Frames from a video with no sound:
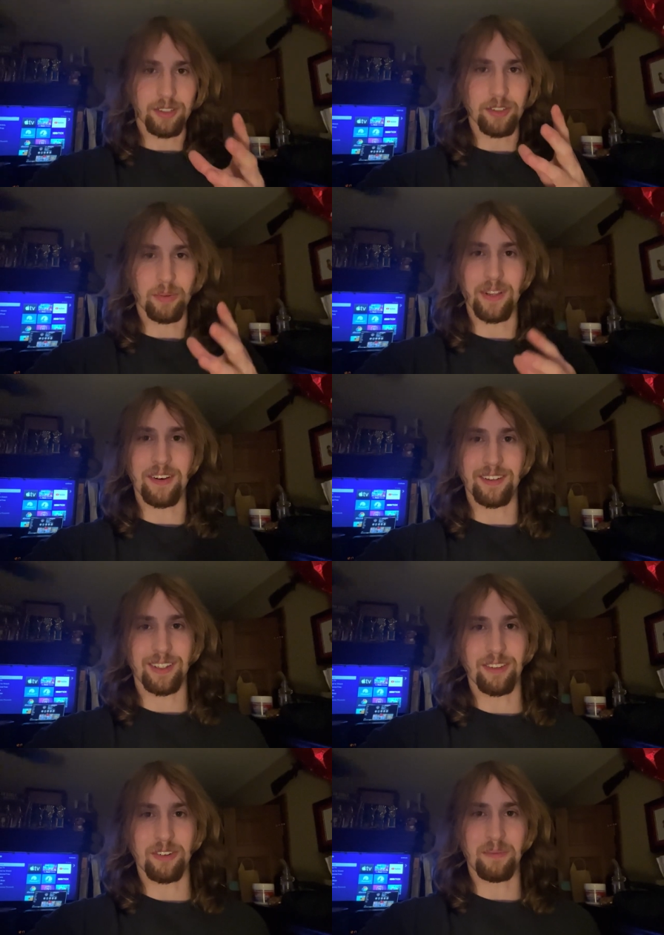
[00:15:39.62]
just went in there and
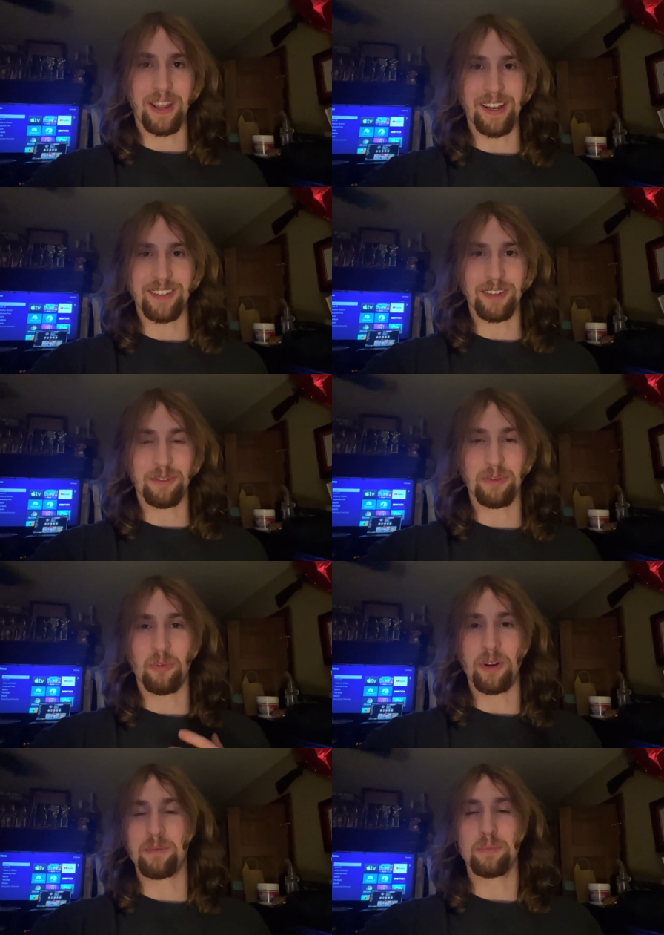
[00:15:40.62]
saw the remains of
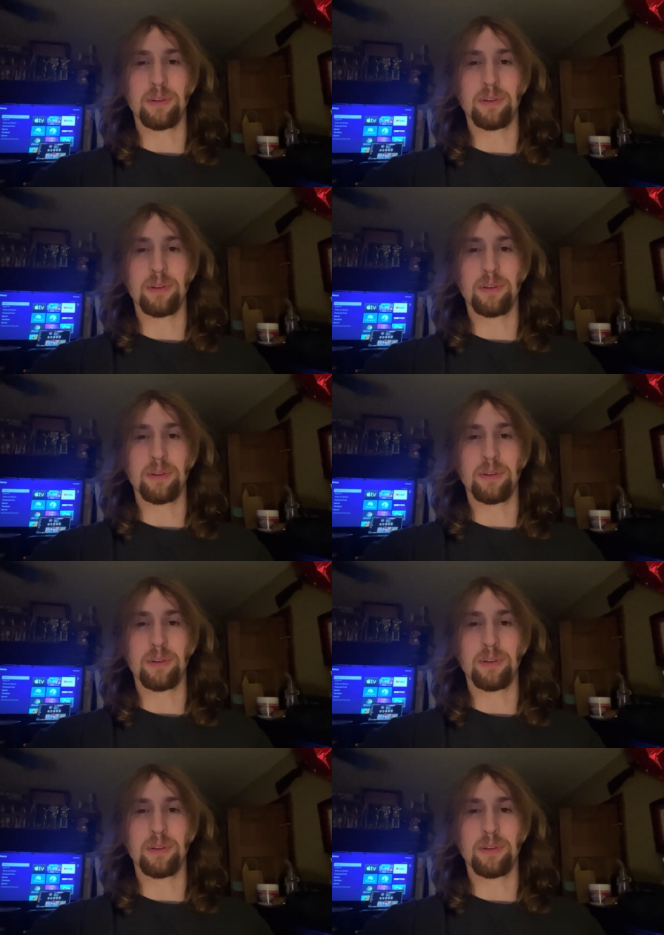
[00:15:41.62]
what